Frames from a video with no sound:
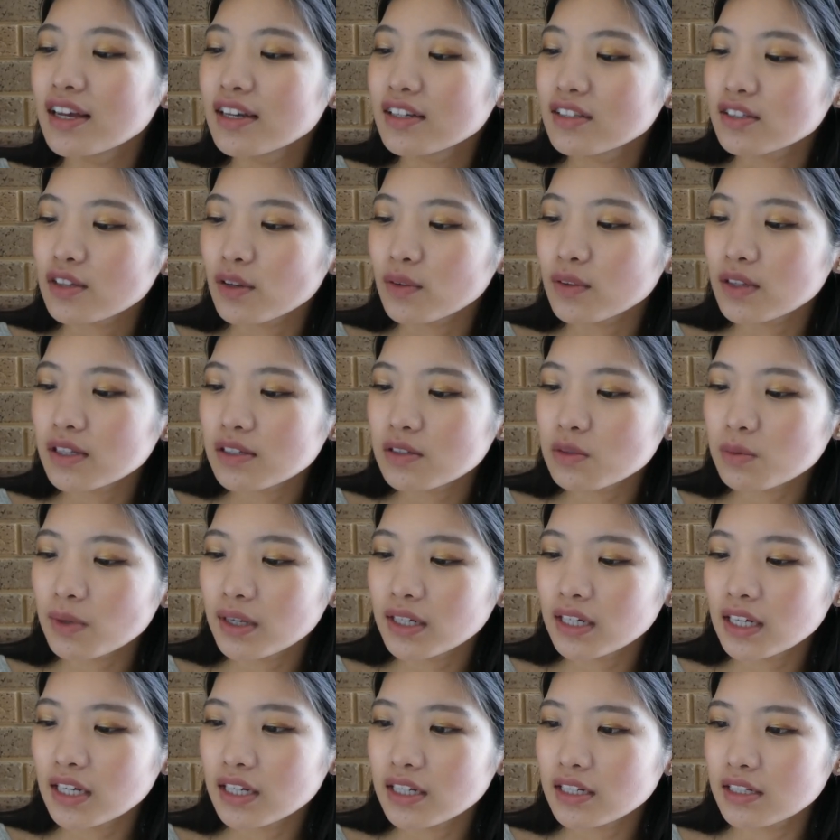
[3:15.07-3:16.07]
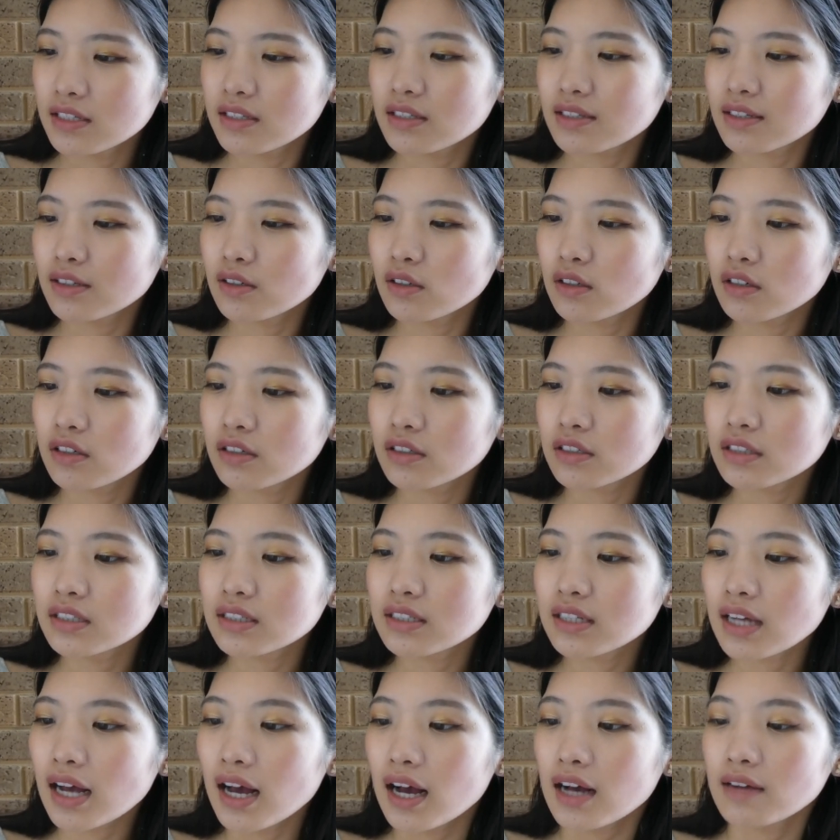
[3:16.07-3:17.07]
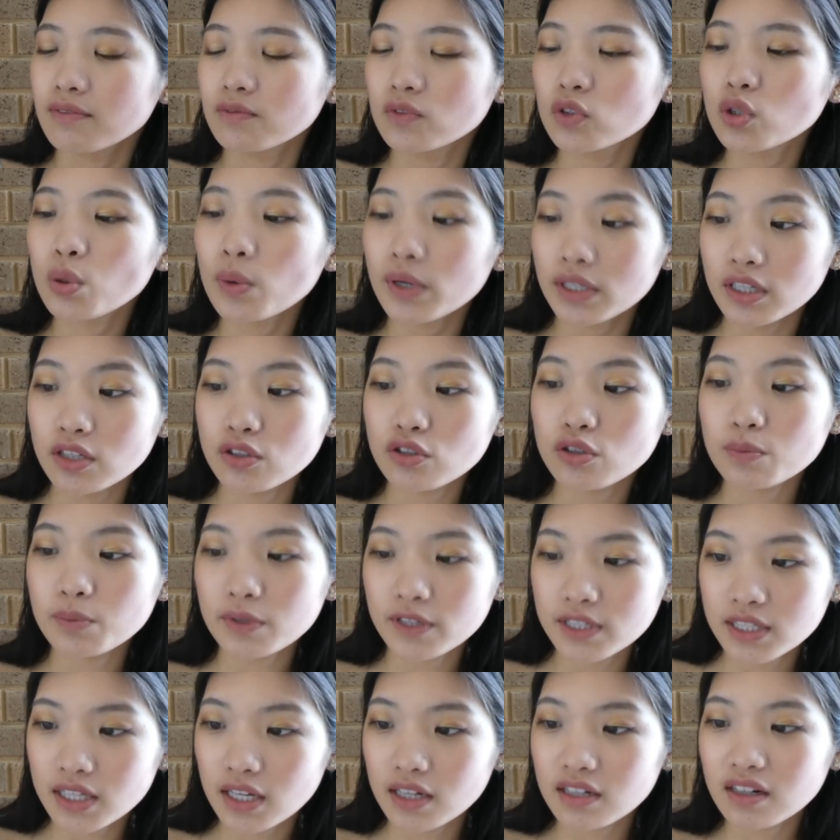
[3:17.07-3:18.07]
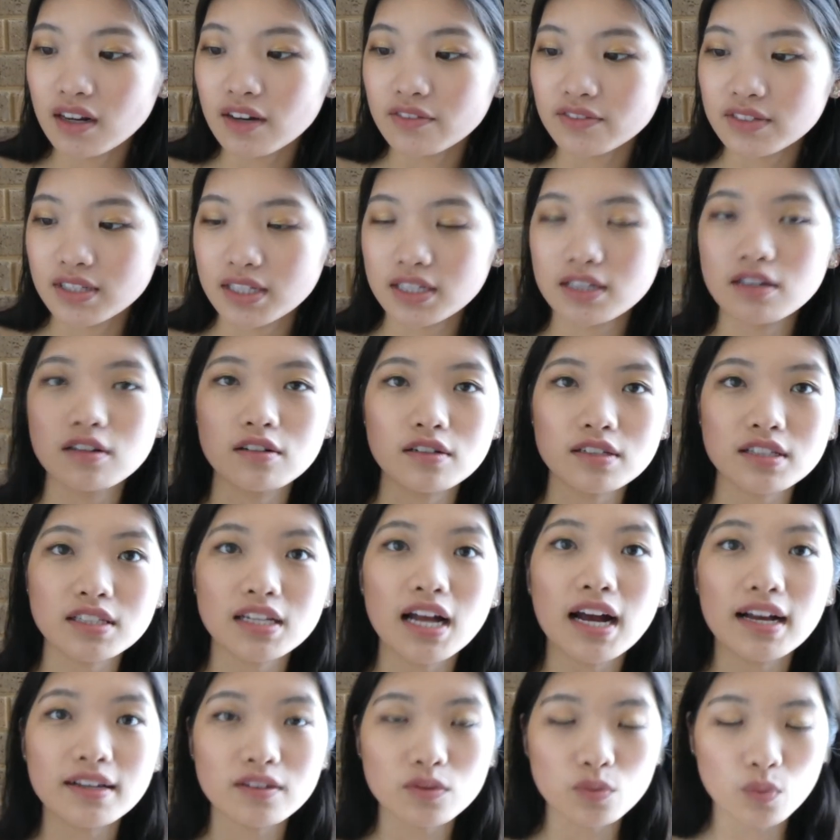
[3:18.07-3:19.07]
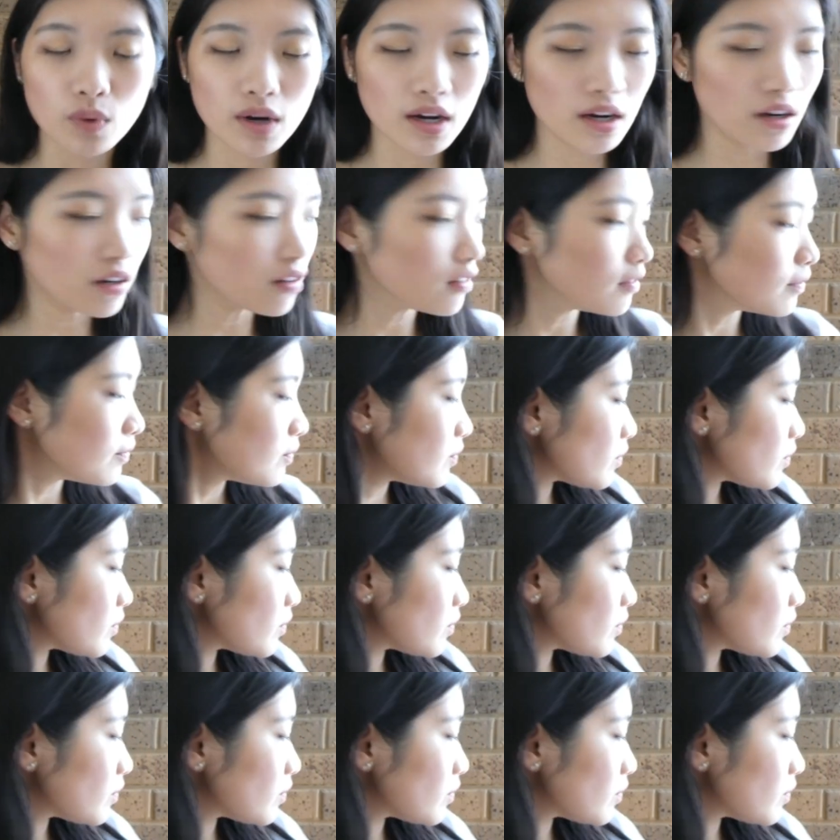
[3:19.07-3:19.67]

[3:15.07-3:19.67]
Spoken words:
So this one is got 22% of zinc oxide as well.